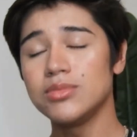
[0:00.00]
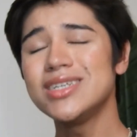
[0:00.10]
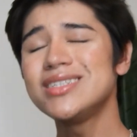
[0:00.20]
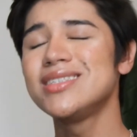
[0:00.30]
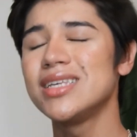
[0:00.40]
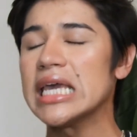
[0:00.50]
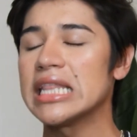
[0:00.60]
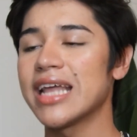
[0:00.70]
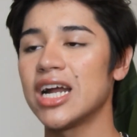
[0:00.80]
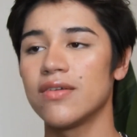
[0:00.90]
I'm just sick
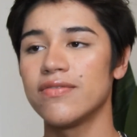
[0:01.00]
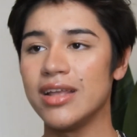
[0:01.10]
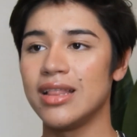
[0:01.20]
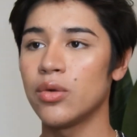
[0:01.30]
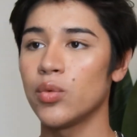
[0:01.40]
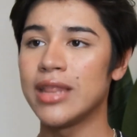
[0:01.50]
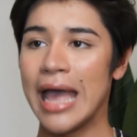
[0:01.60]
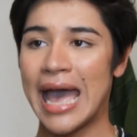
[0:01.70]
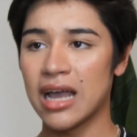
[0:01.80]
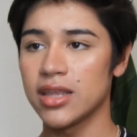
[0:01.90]
and tired of dealing with
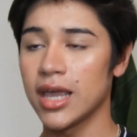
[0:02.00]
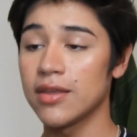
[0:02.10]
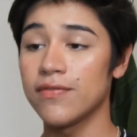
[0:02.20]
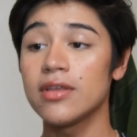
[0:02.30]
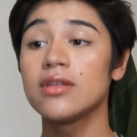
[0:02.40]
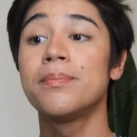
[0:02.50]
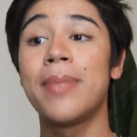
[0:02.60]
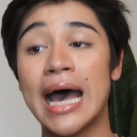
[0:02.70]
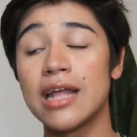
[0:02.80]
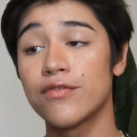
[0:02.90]
acne, and I feel
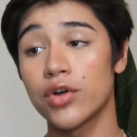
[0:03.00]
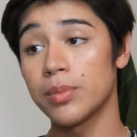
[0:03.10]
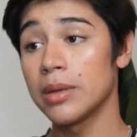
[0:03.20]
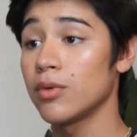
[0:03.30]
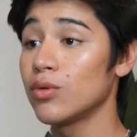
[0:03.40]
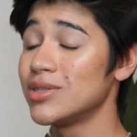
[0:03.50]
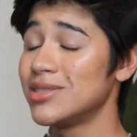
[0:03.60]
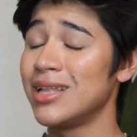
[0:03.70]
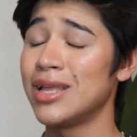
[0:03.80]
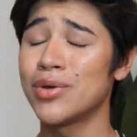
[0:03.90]
bad for people who's
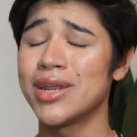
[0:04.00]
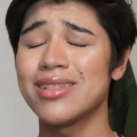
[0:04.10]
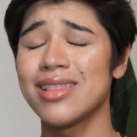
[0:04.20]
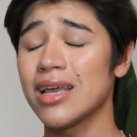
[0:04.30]
dealing with it.